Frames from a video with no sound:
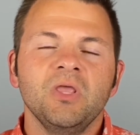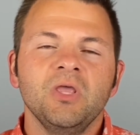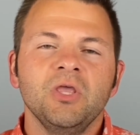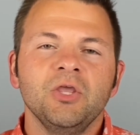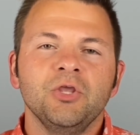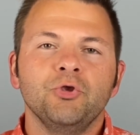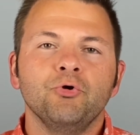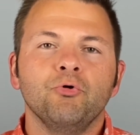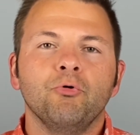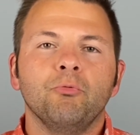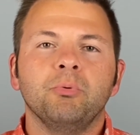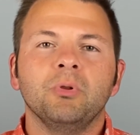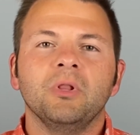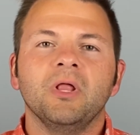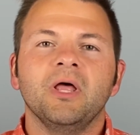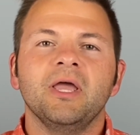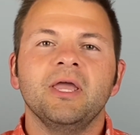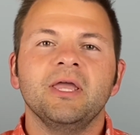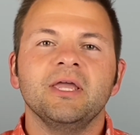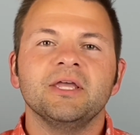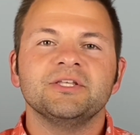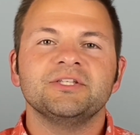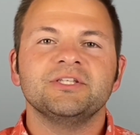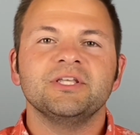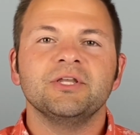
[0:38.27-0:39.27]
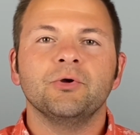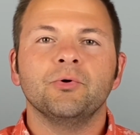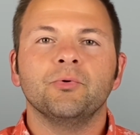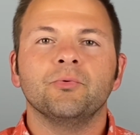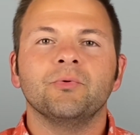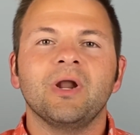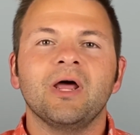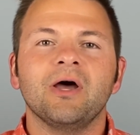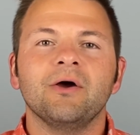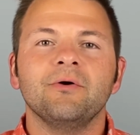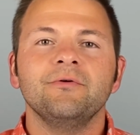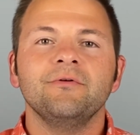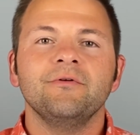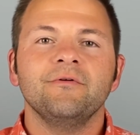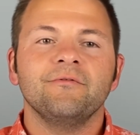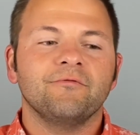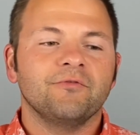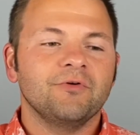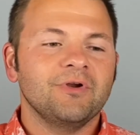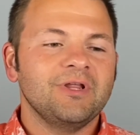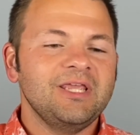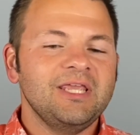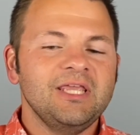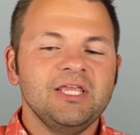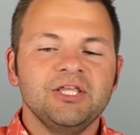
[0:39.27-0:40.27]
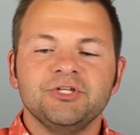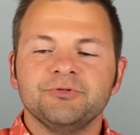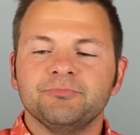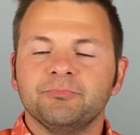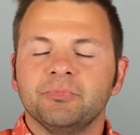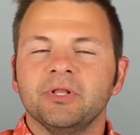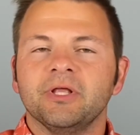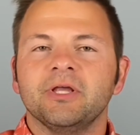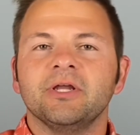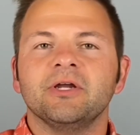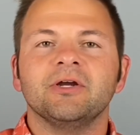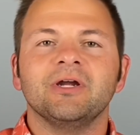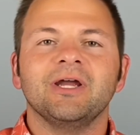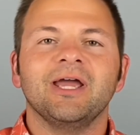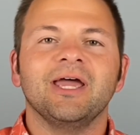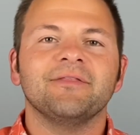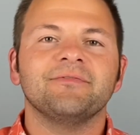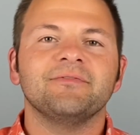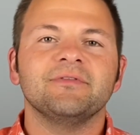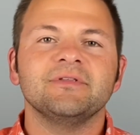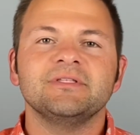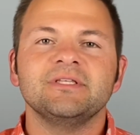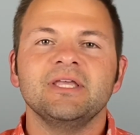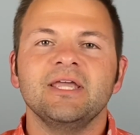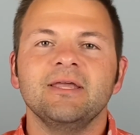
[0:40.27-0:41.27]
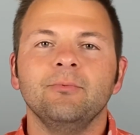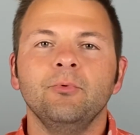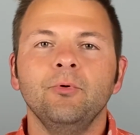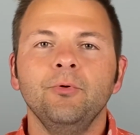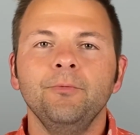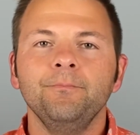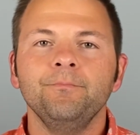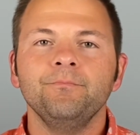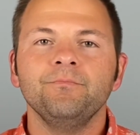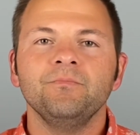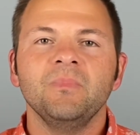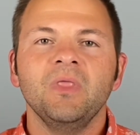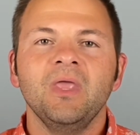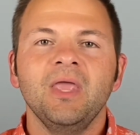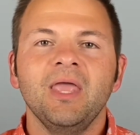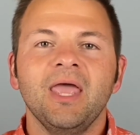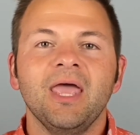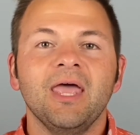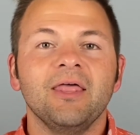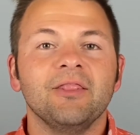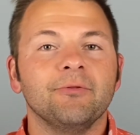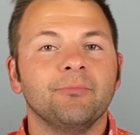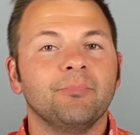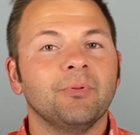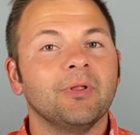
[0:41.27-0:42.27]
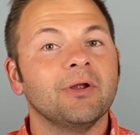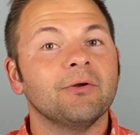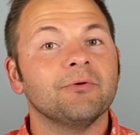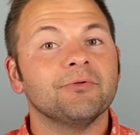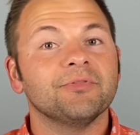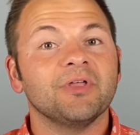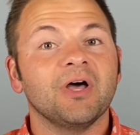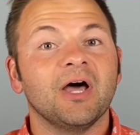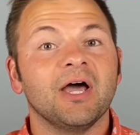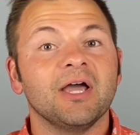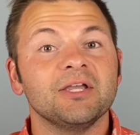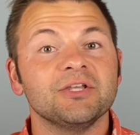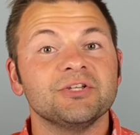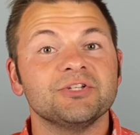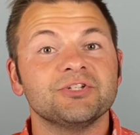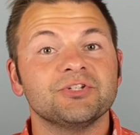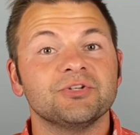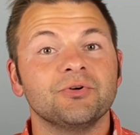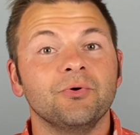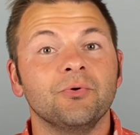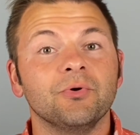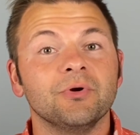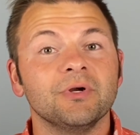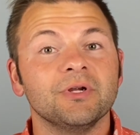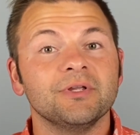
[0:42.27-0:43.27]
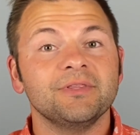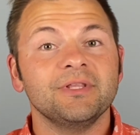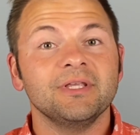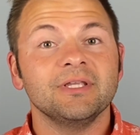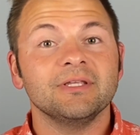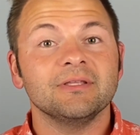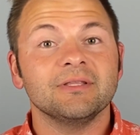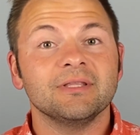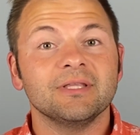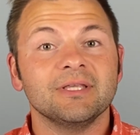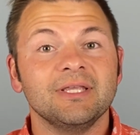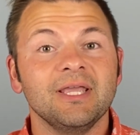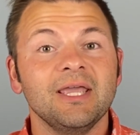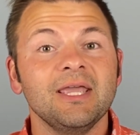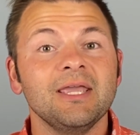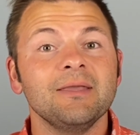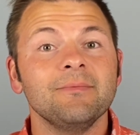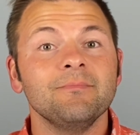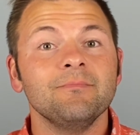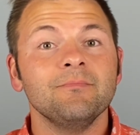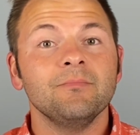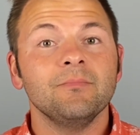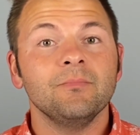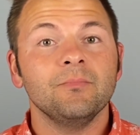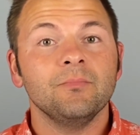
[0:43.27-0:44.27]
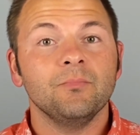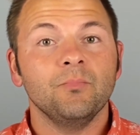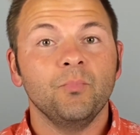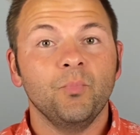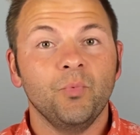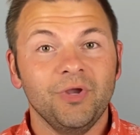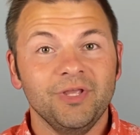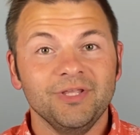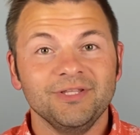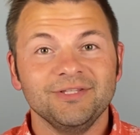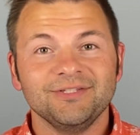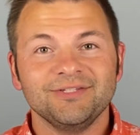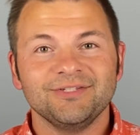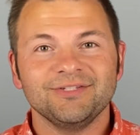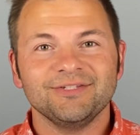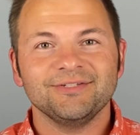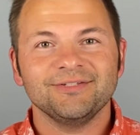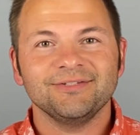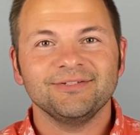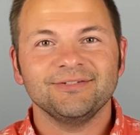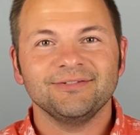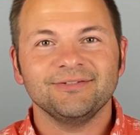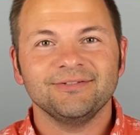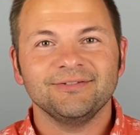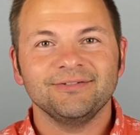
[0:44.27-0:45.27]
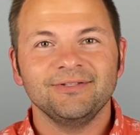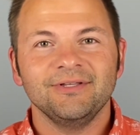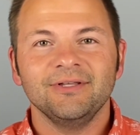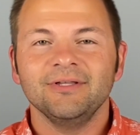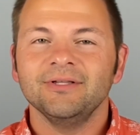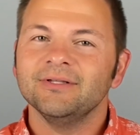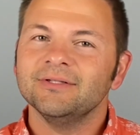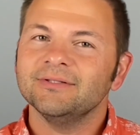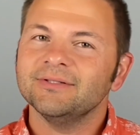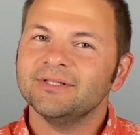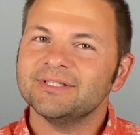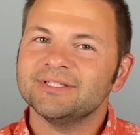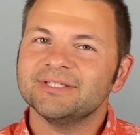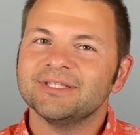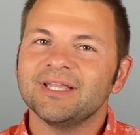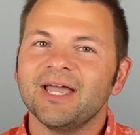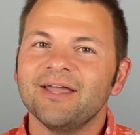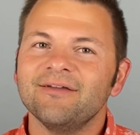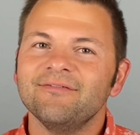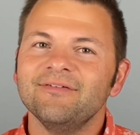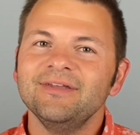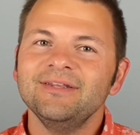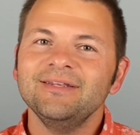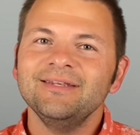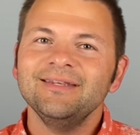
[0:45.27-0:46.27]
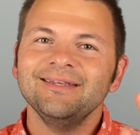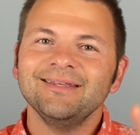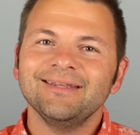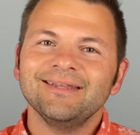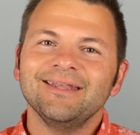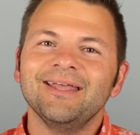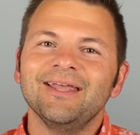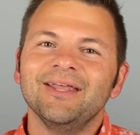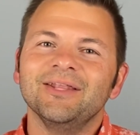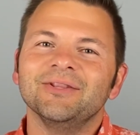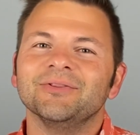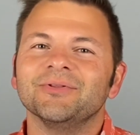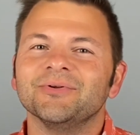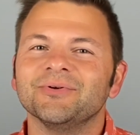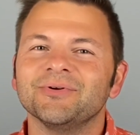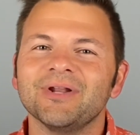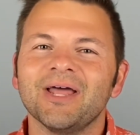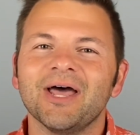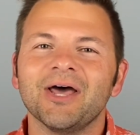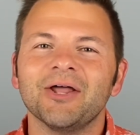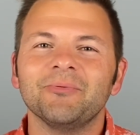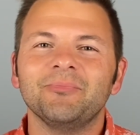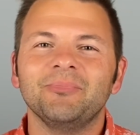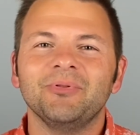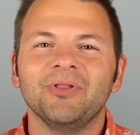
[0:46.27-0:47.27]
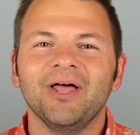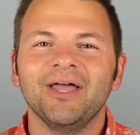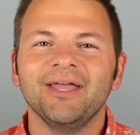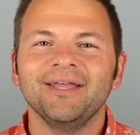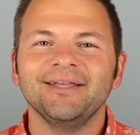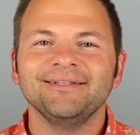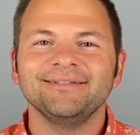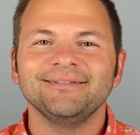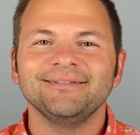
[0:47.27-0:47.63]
You will play a single round for each player at the table, and the player with the highest score at the end of the game wins. Let's dive in and learn how to play.